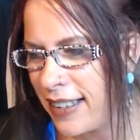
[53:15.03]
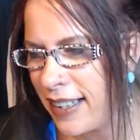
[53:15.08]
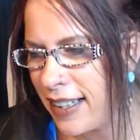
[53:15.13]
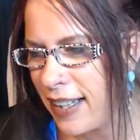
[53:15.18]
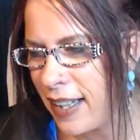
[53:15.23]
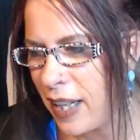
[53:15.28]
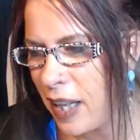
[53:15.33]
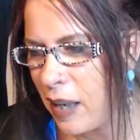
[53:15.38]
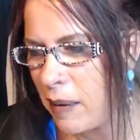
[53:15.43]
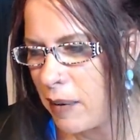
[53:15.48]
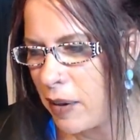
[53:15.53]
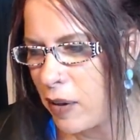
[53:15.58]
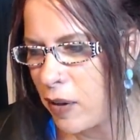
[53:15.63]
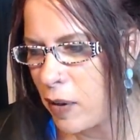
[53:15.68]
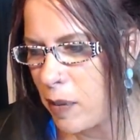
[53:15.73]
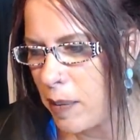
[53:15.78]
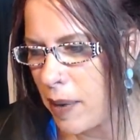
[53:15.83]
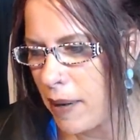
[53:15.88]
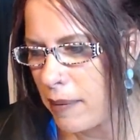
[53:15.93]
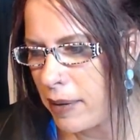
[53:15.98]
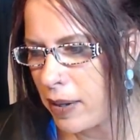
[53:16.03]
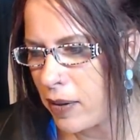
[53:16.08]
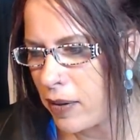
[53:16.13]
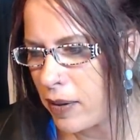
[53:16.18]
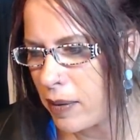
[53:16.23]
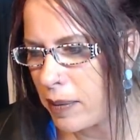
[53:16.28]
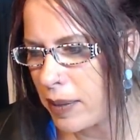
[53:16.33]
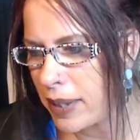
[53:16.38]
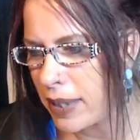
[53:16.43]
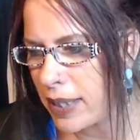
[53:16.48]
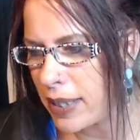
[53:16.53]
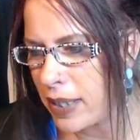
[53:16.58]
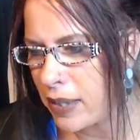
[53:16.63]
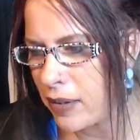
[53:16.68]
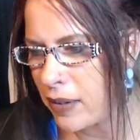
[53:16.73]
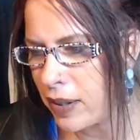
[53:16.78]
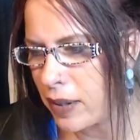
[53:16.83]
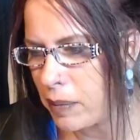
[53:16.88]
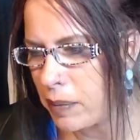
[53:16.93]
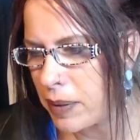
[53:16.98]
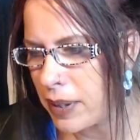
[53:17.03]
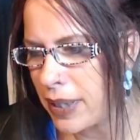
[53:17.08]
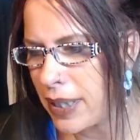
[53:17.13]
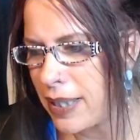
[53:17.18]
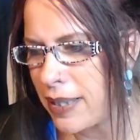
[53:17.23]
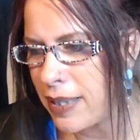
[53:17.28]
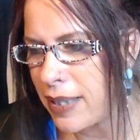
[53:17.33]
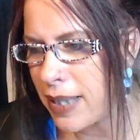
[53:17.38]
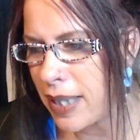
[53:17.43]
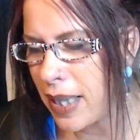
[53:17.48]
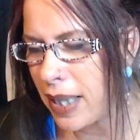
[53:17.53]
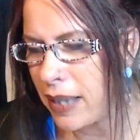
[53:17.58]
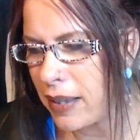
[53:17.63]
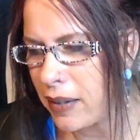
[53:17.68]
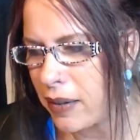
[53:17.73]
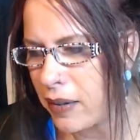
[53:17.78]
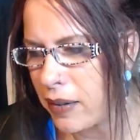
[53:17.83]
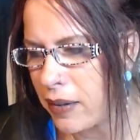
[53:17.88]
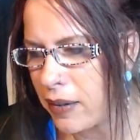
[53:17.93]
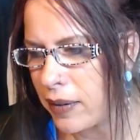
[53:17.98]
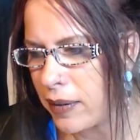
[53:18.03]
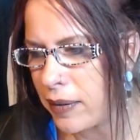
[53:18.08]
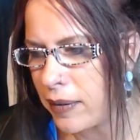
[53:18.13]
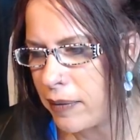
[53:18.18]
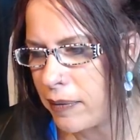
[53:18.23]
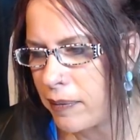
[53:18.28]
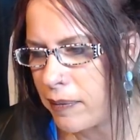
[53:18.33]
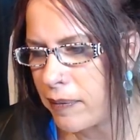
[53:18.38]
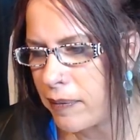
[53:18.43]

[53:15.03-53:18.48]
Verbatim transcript: Um, I thought Bobby heard about the deer on the police scanner.